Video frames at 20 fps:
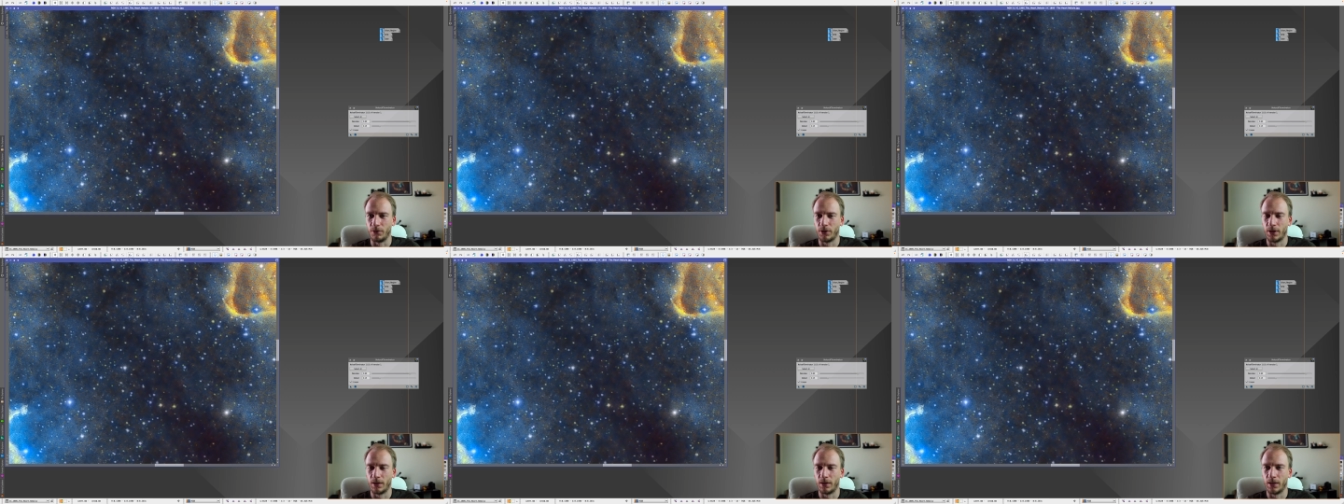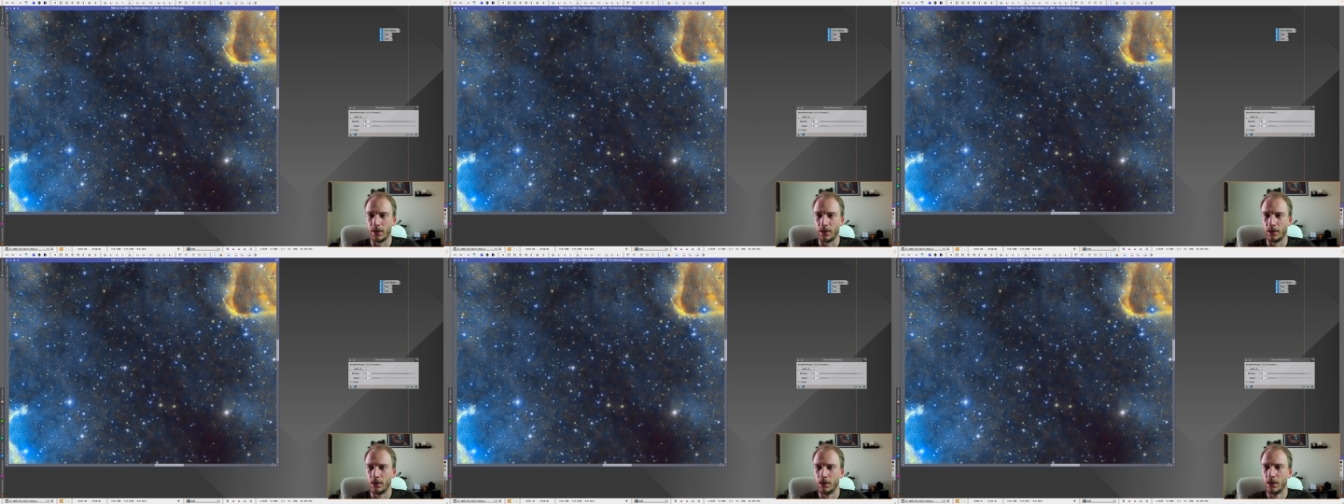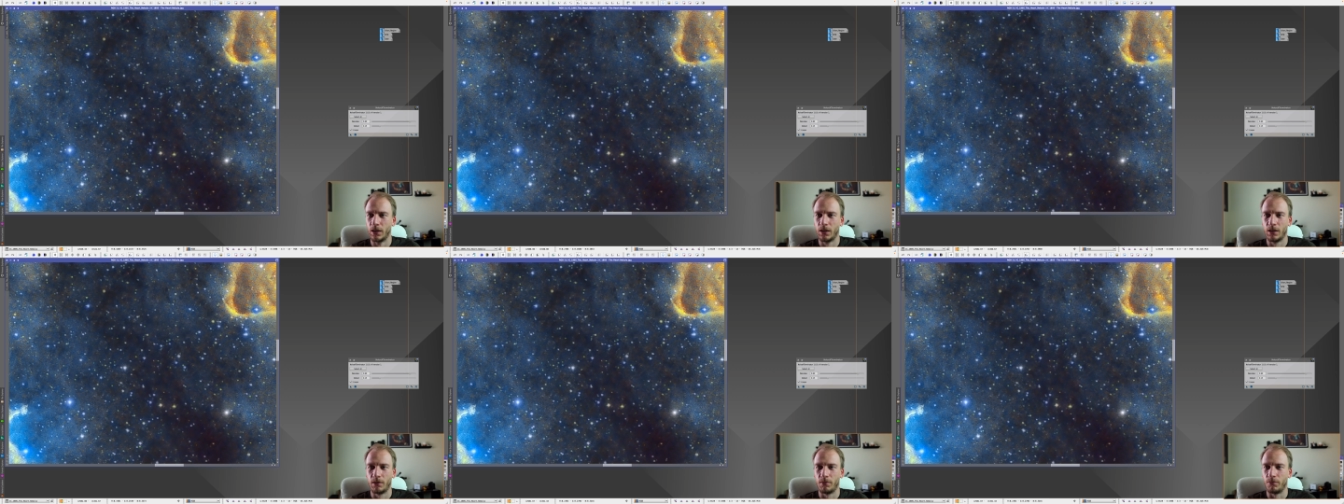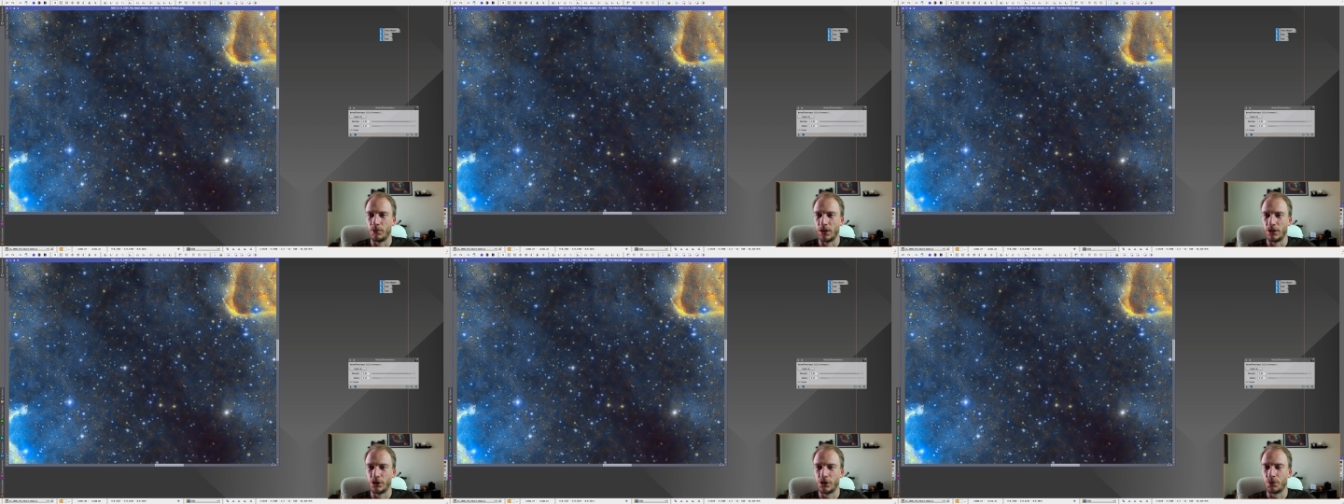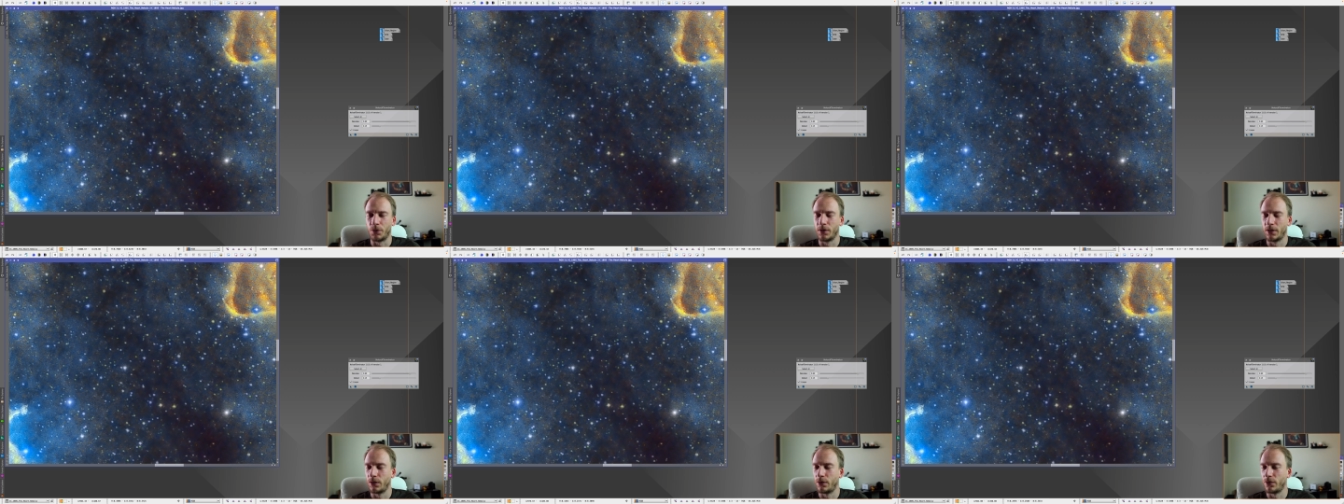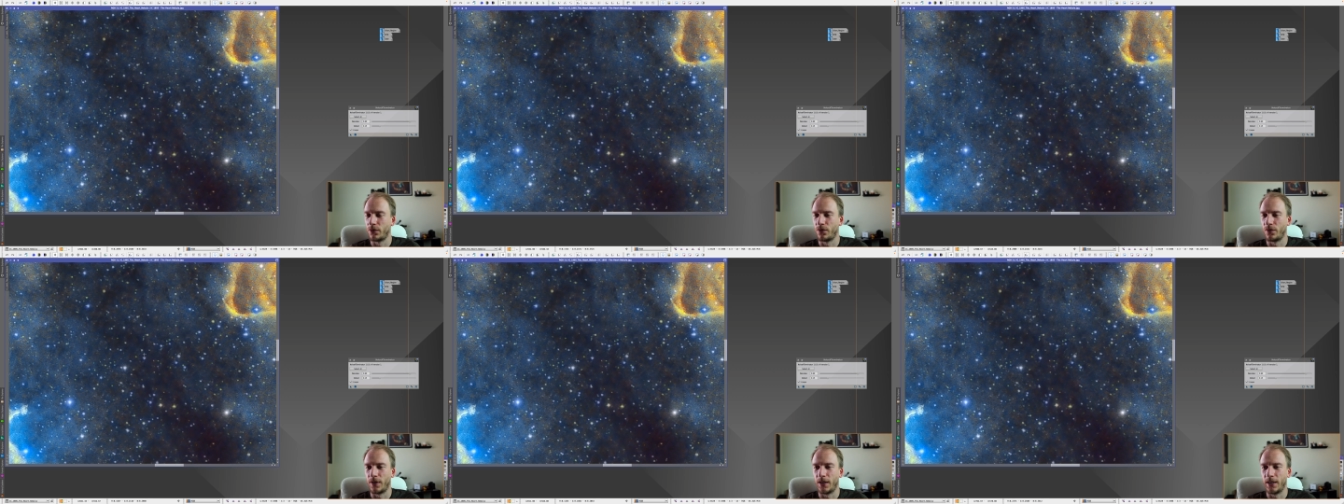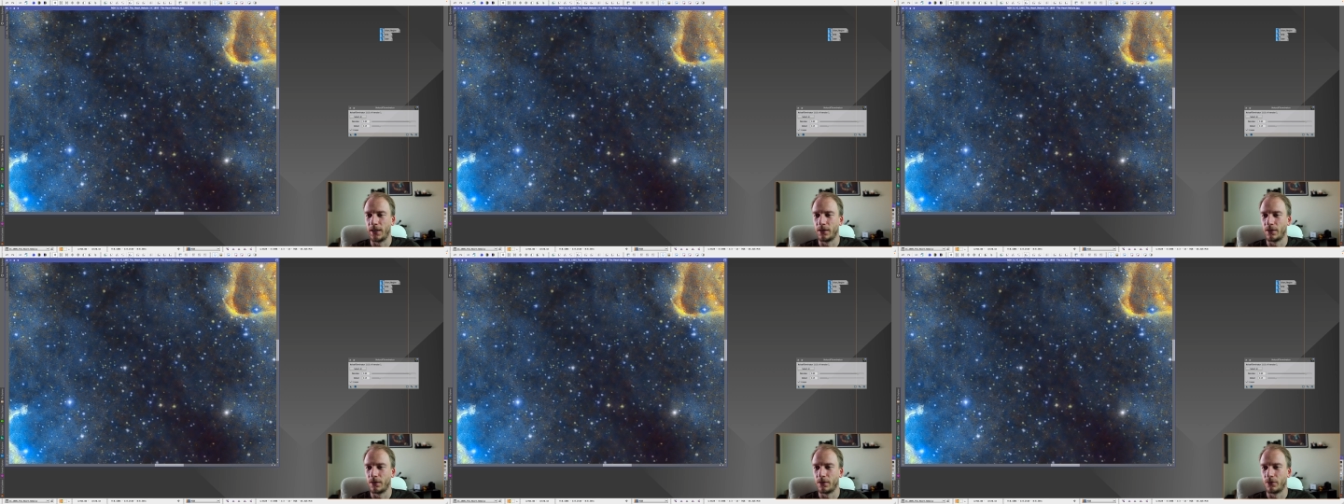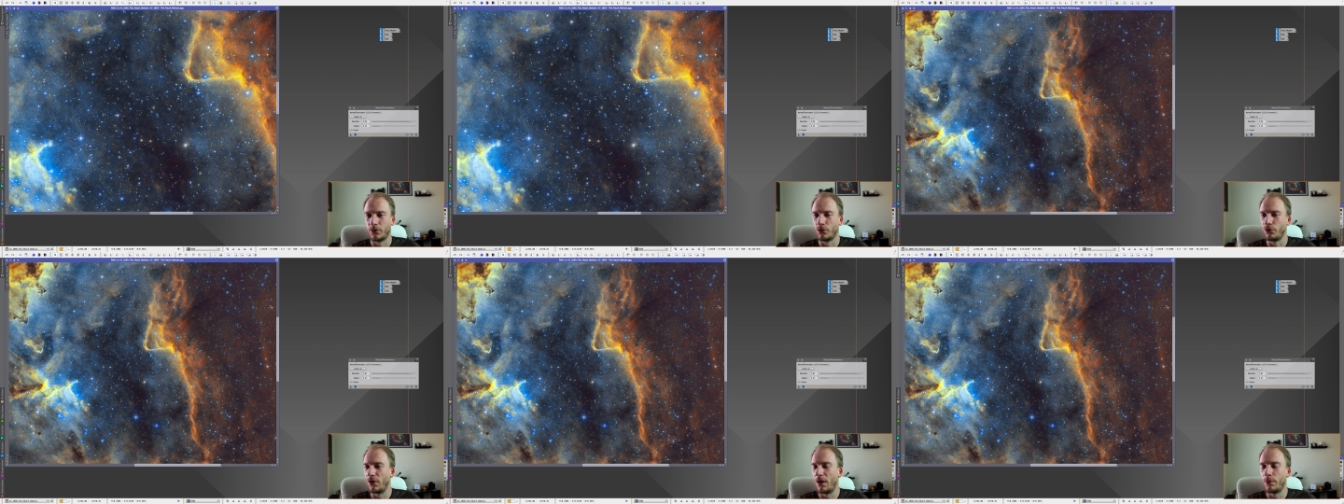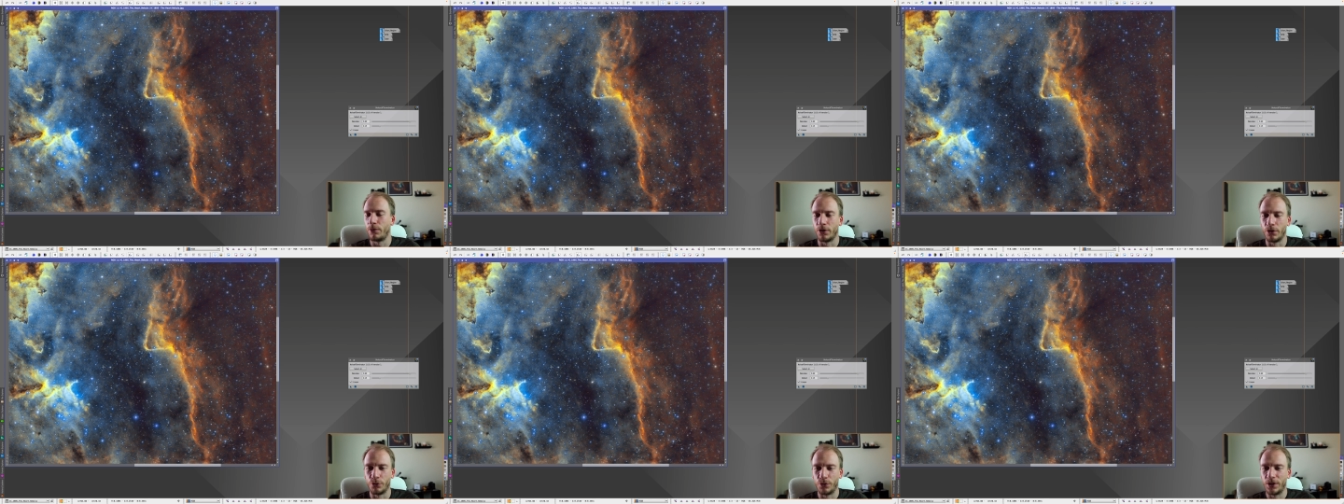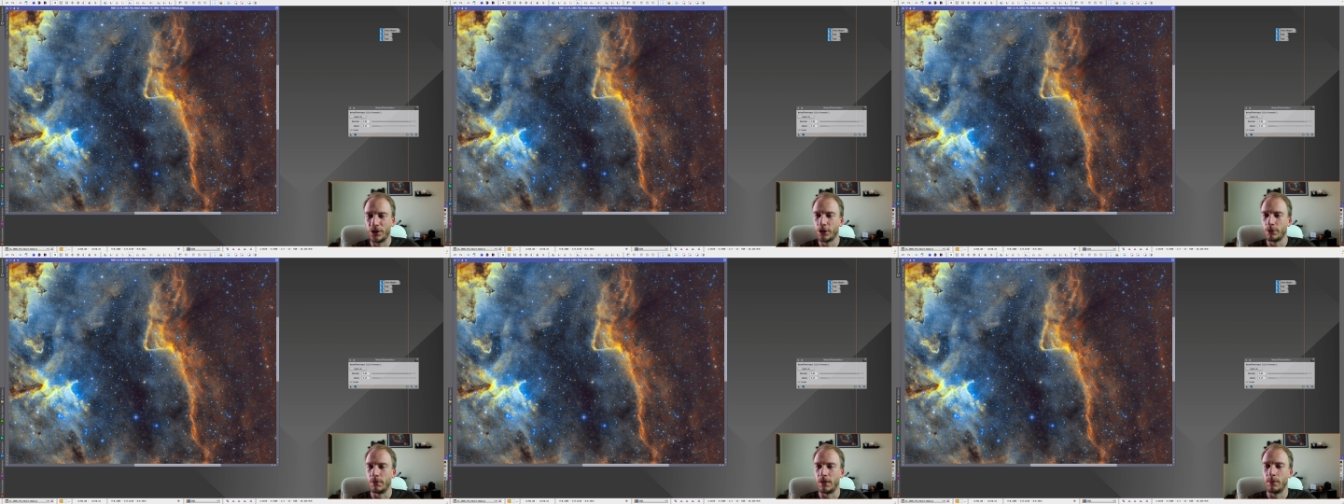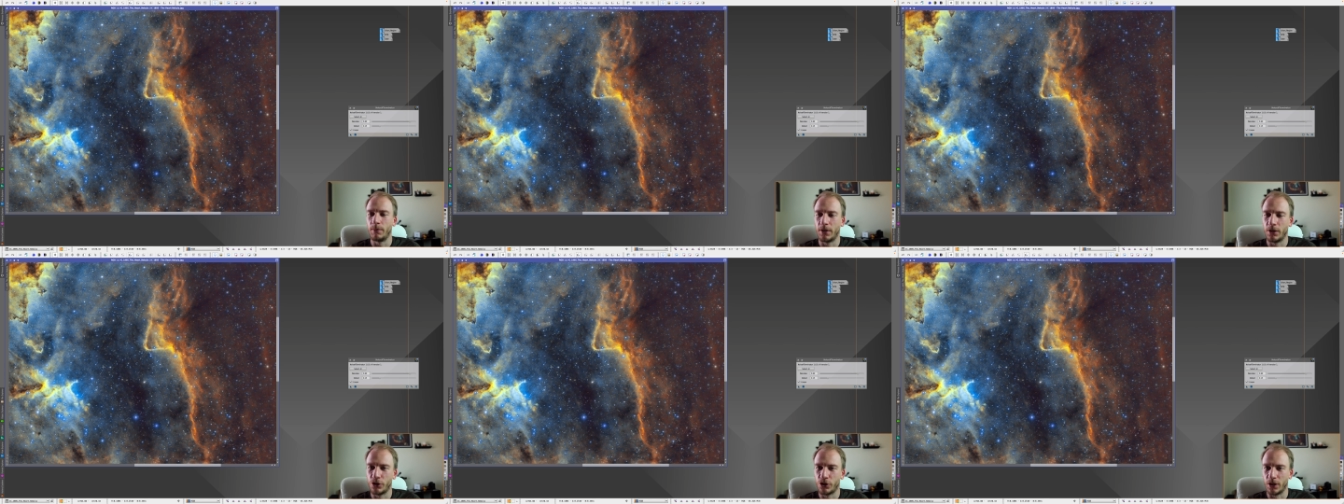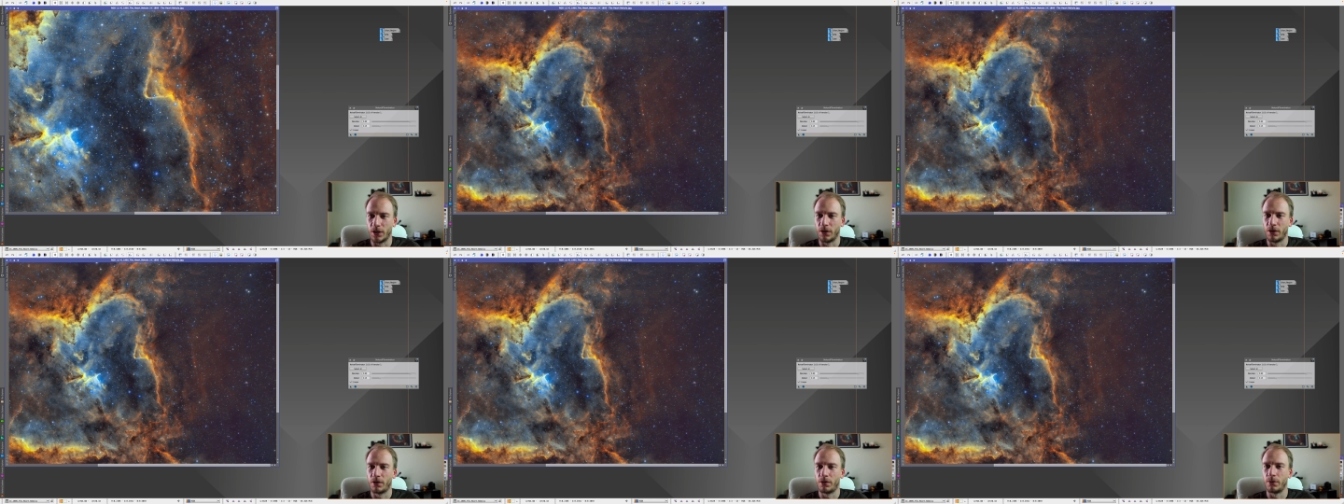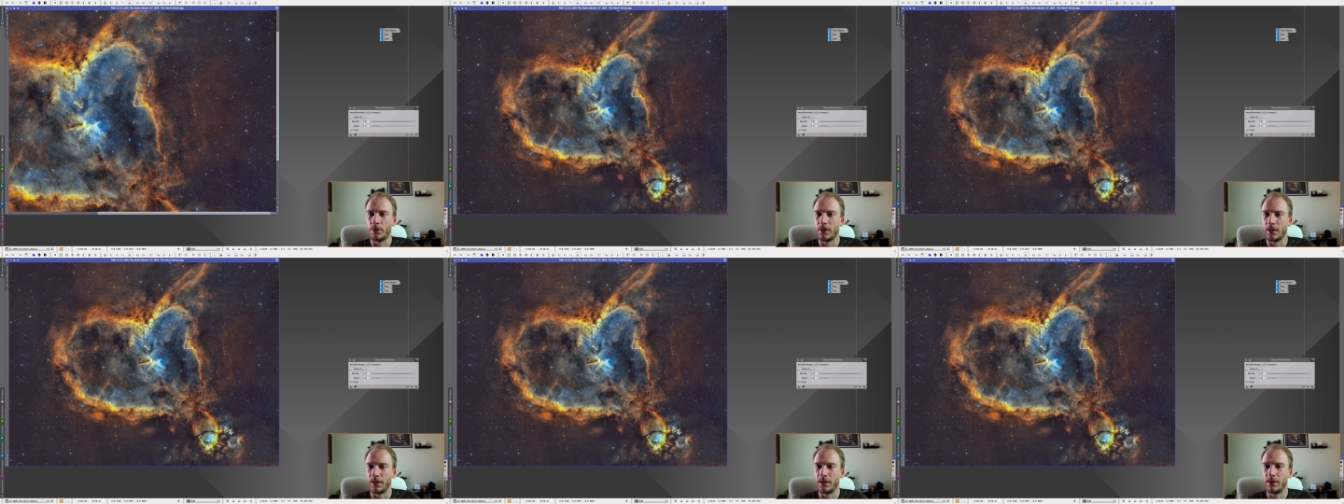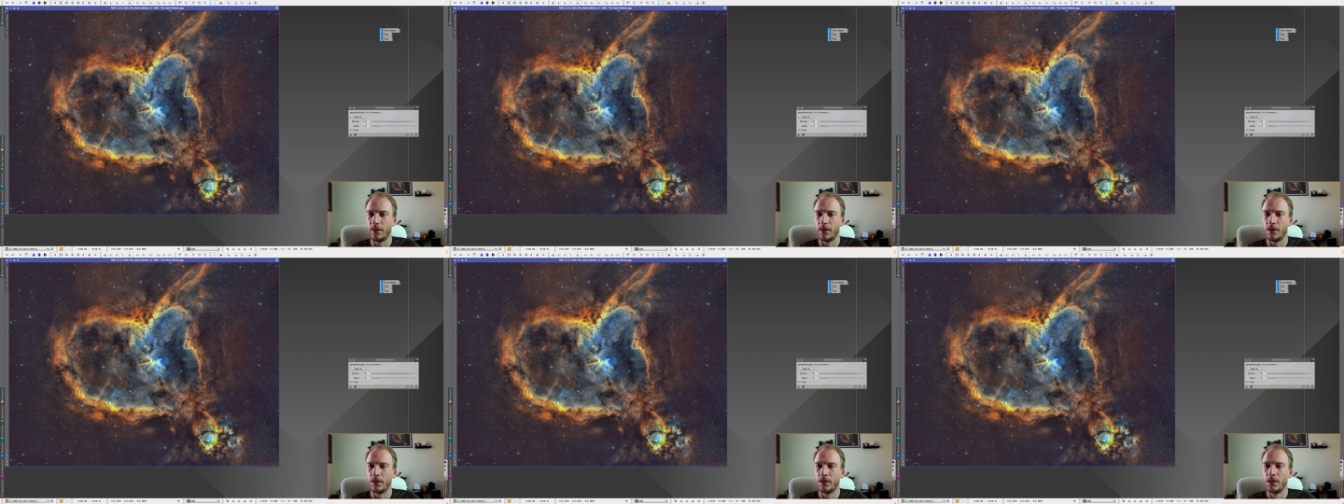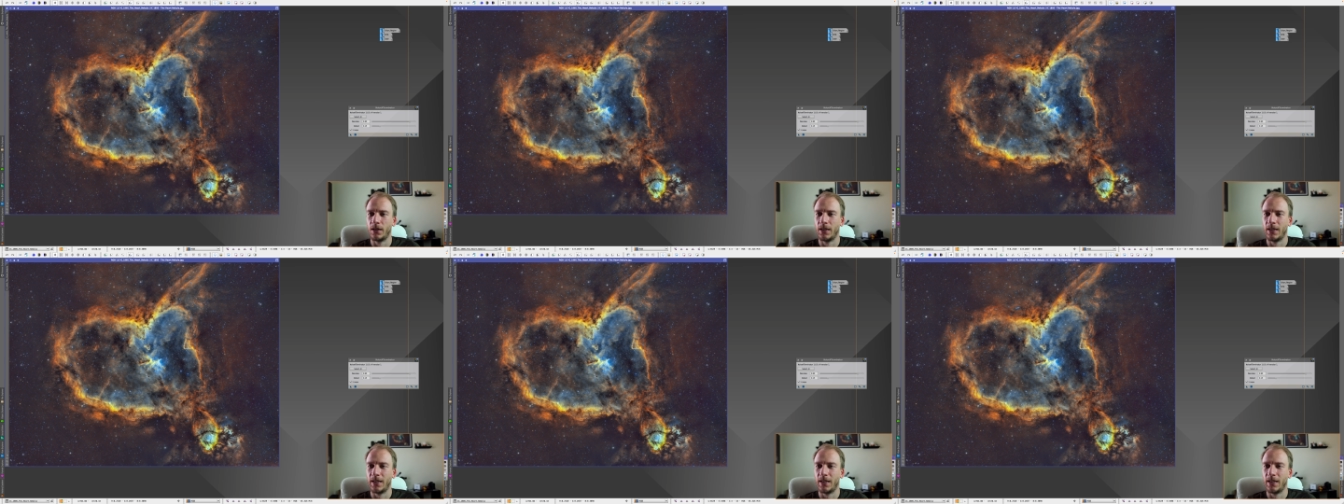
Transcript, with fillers: Look at that. But I just wanted to find to grab a random image and throw it in there